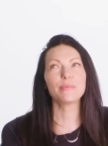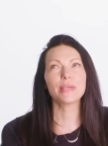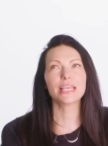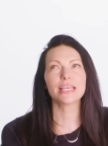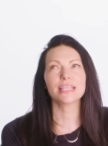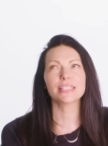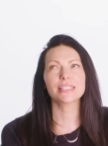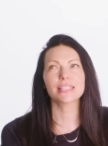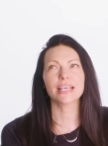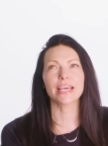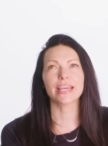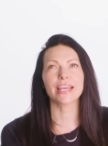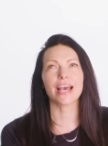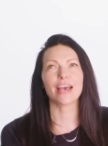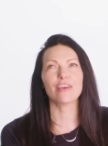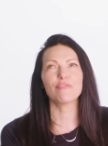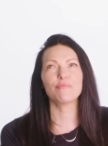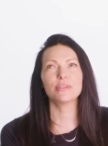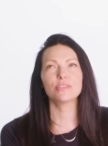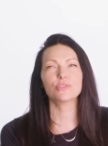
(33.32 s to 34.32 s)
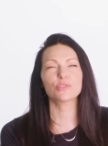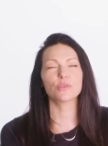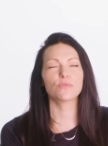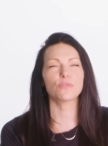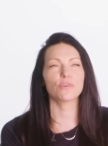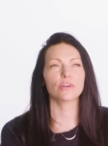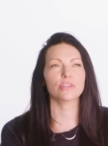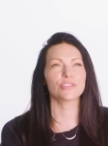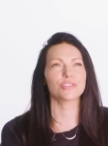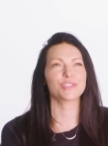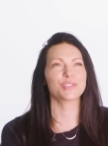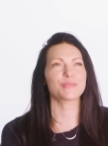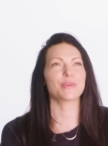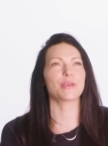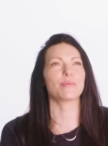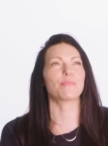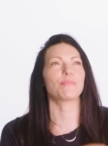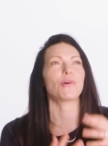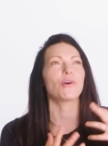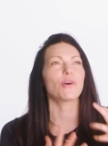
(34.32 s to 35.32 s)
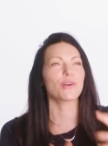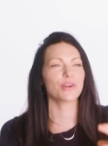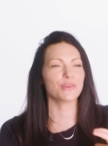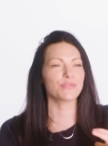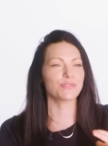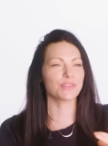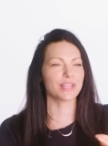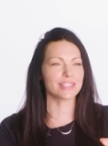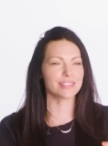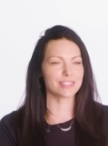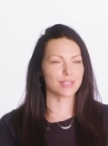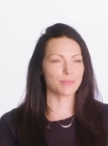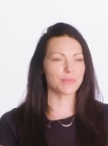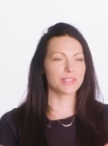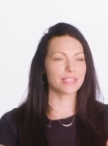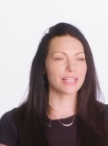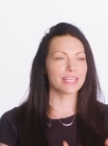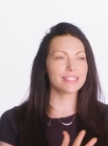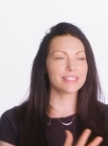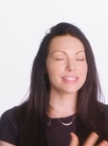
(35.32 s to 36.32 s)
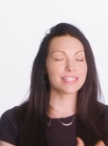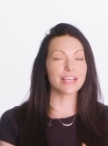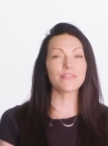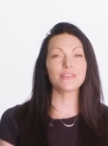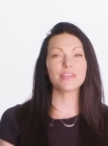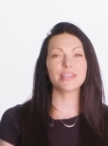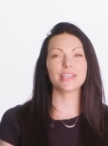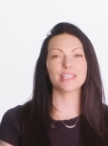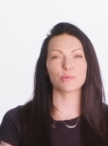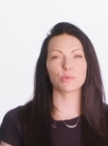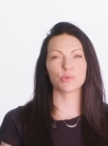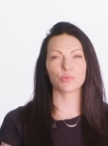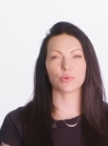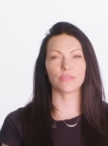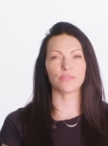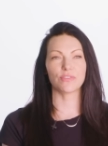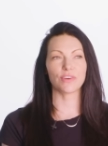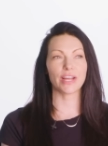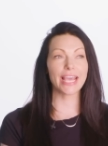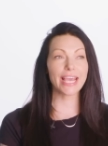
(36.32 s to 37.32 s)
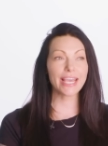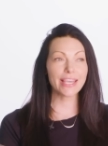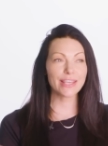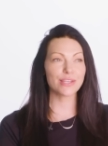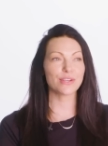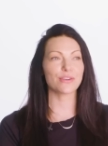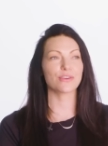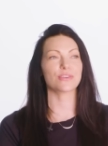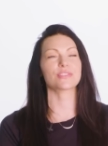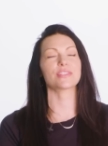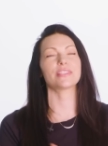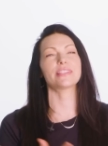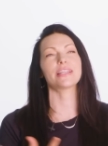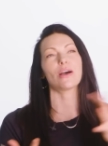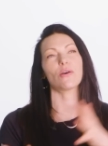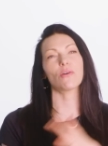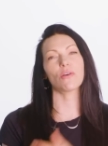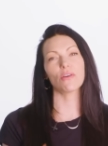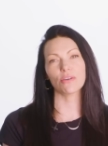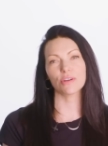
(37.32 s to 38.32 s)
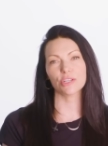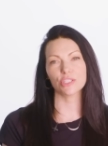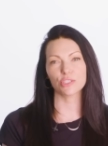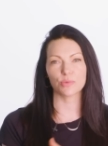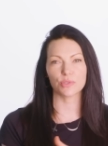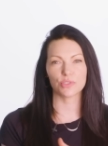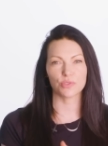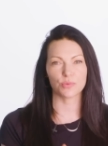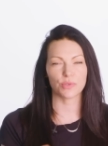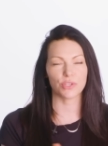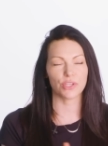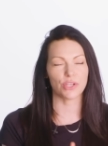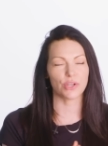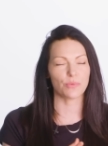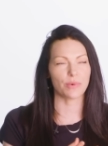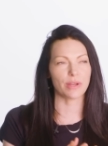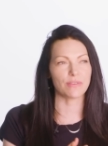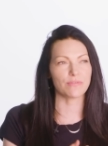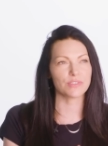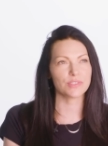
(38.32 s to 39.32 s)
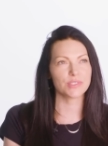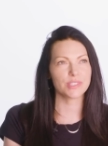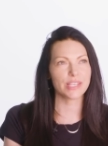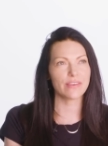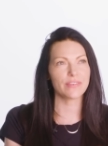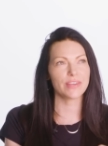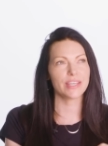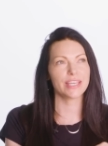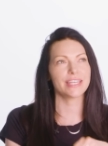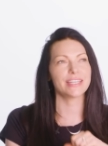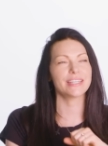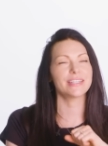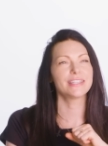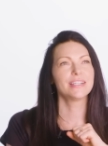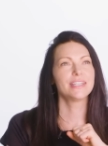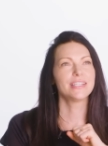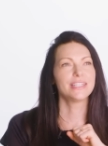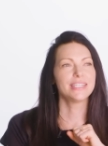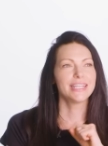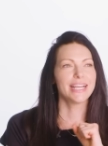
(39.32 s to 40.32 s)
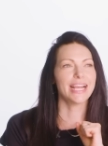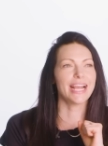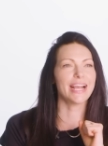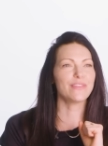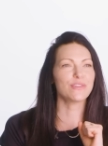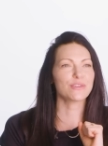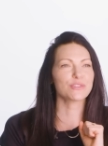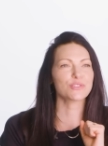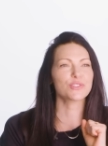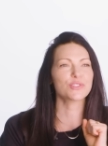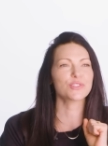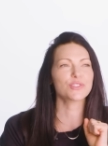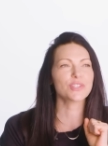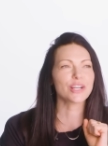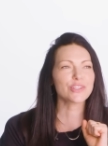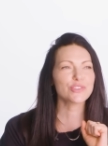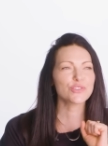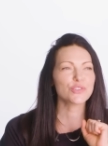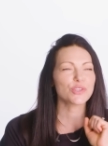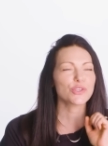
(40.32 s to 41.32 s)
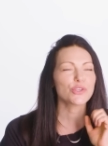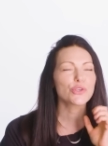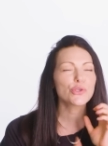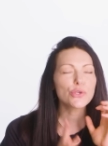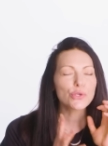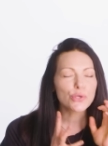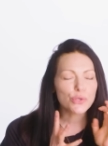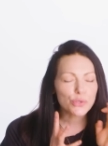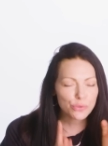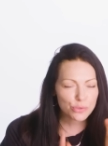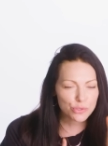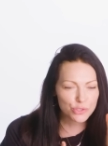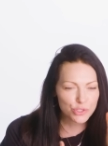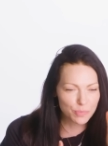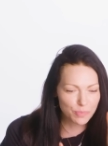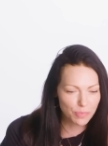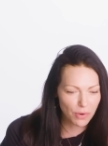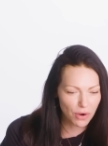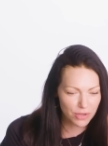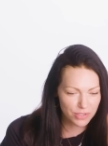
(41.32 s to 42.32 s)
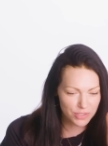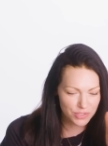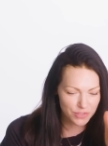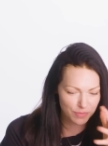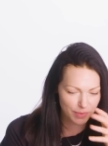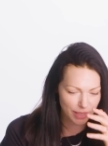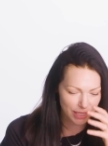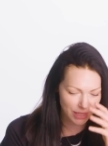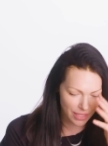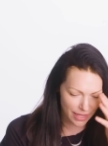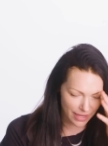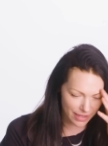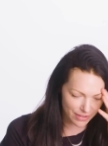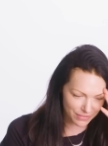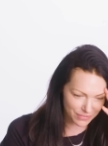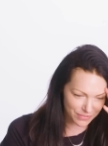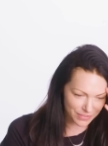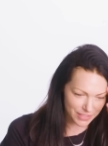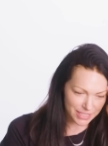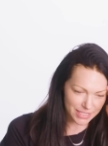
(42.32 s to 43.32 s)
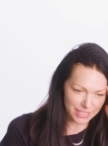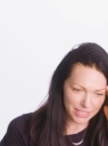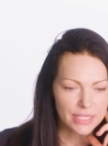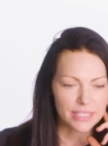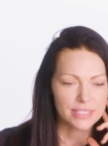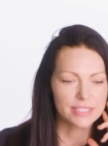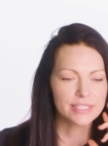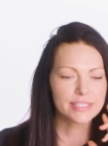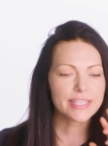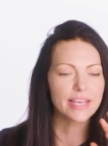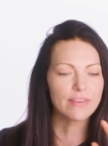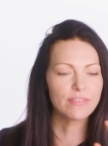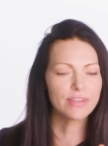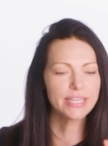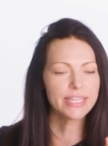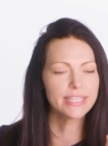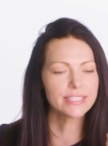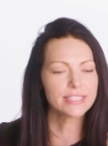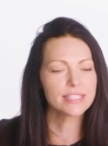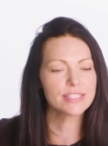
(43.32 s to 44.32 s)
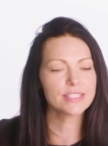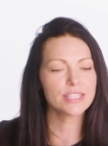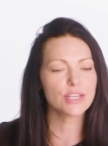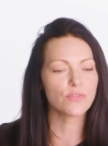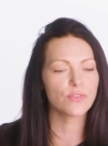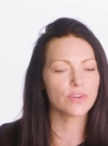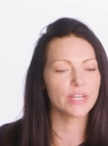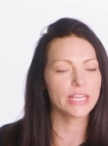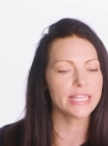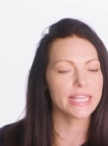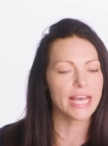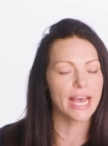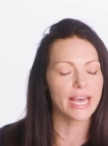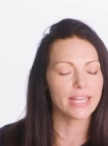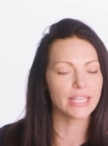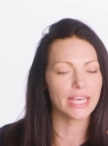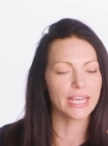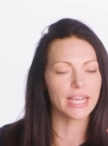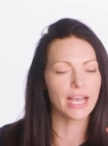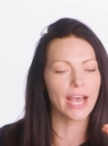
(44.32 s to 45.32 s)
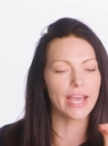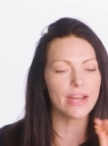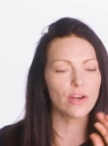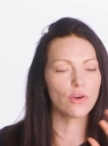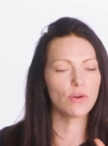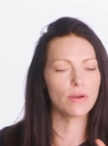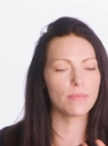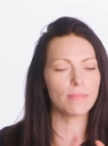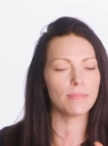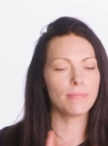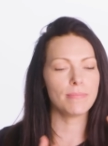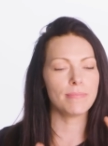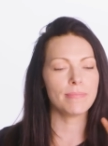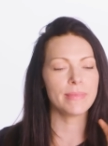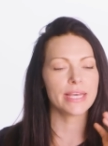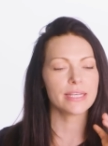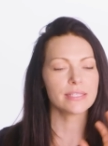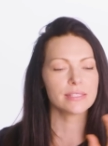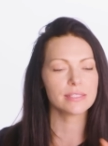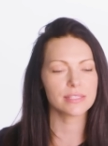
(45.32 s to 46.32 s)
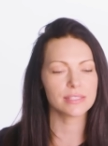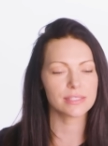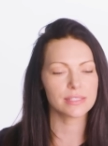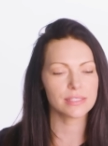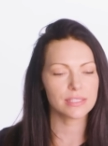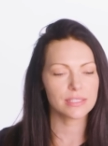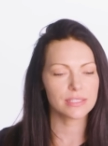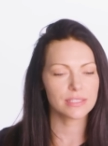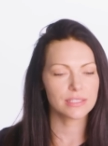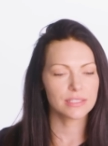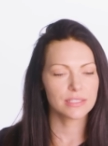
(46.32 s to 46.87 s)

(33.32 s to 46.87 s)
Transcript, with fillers: because like I've been so fortunate to be a part of like something like 70s, which went for eight years, and now Orange, which you know went for seven, and they're such huge parts of my life. 70s is different in that like I don't miss,